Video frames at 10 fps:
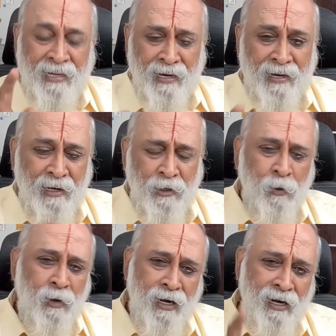Here,
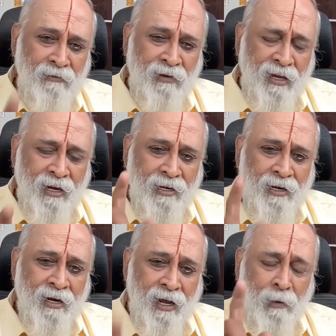you are living in
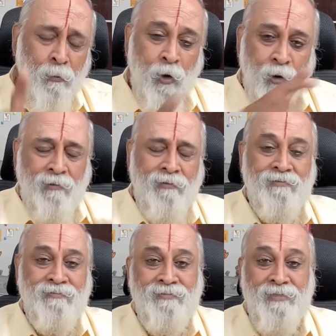a denial mode.
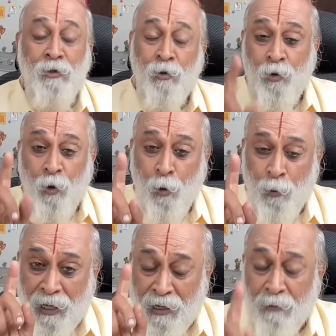You
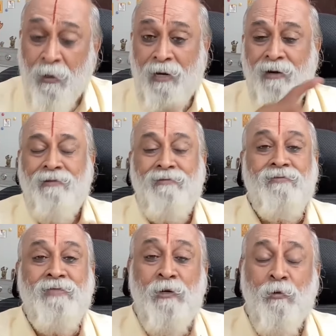know very well
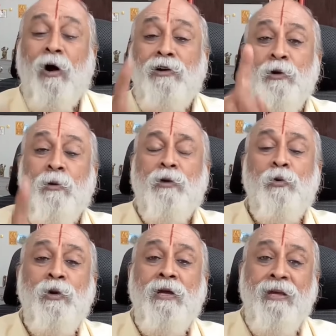that what you are
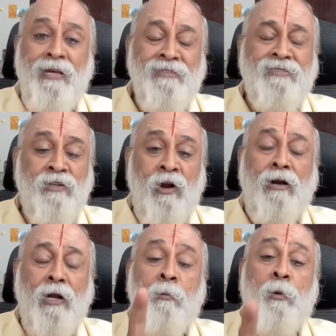doing is
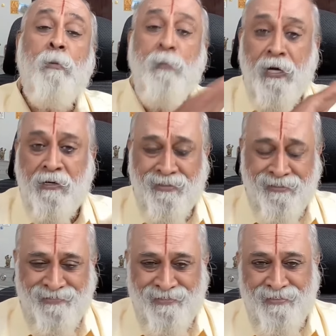not
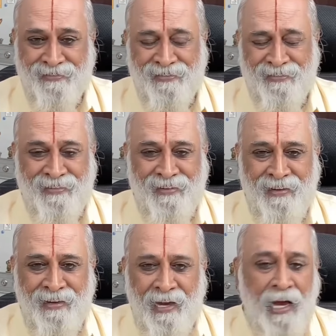appropriate.
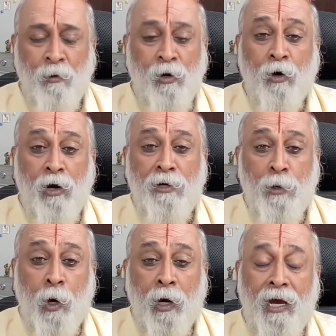I won't call
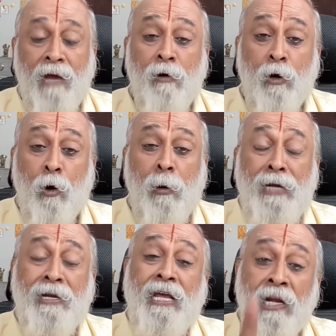it wrong. I will call
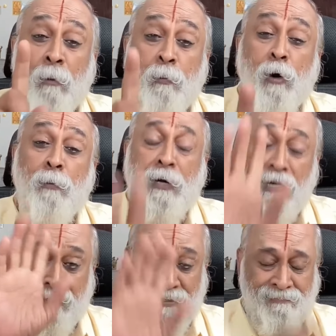it
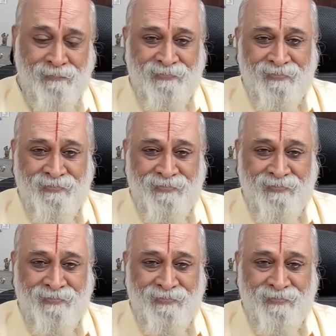inappropriate.